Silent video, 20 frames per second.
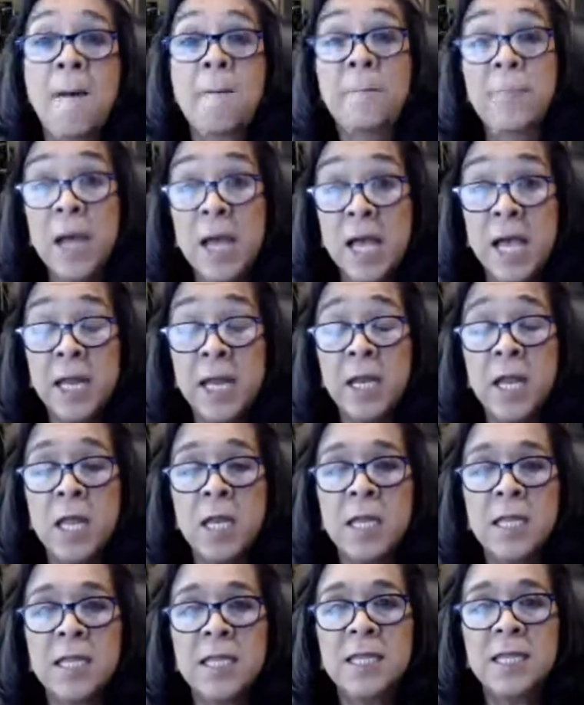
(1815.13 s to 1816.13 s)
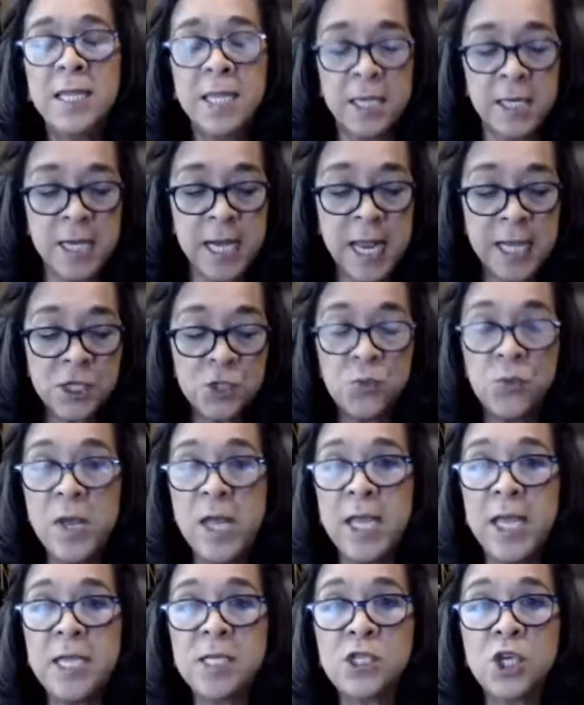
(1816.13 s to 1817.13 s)
But next
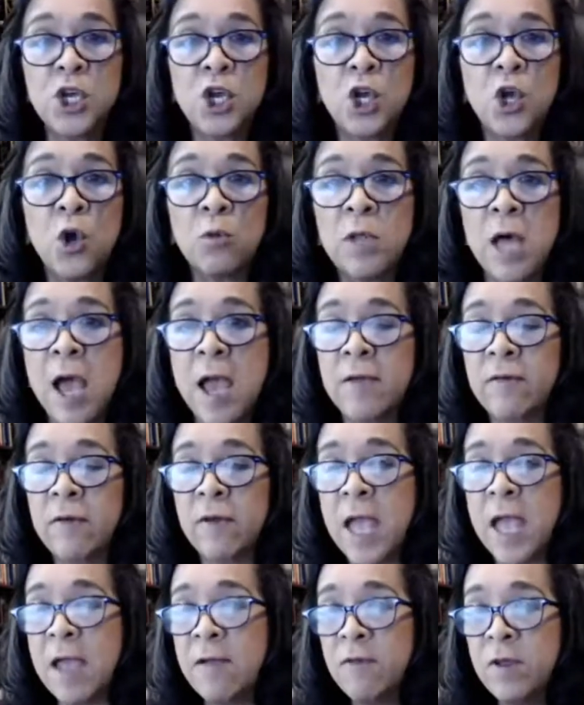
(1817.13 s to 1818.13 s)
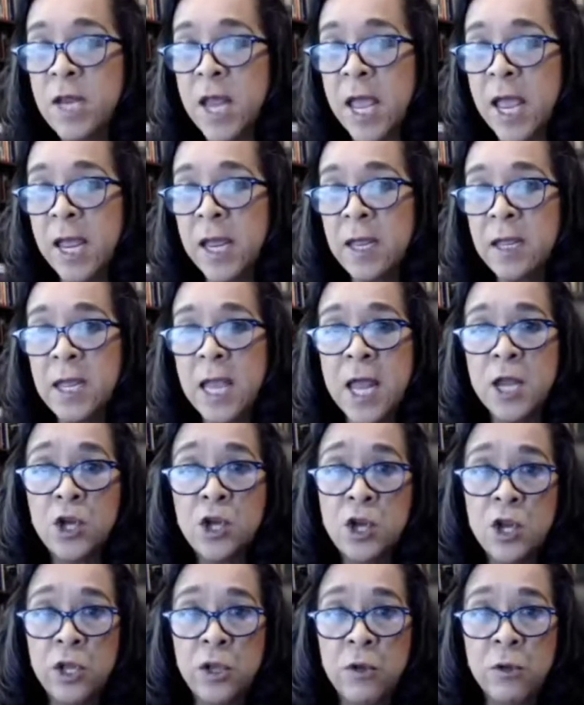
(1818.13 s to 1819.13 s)
week, he's going to go live every day at
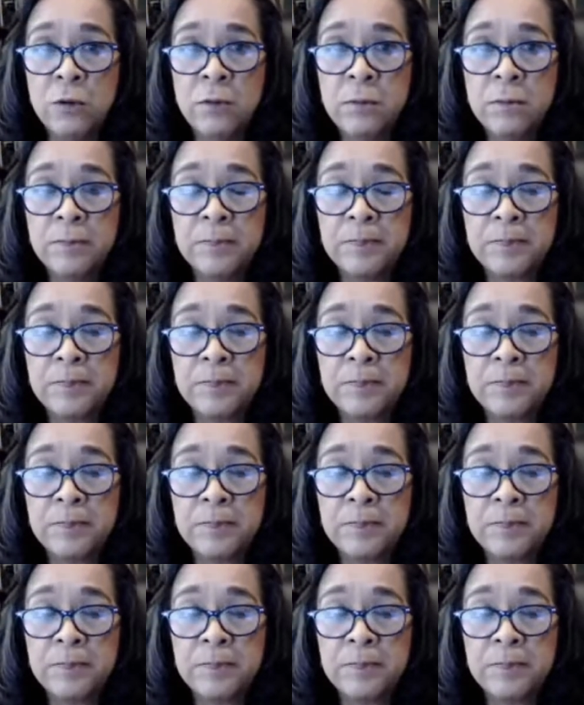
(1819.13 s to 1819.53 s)
noon,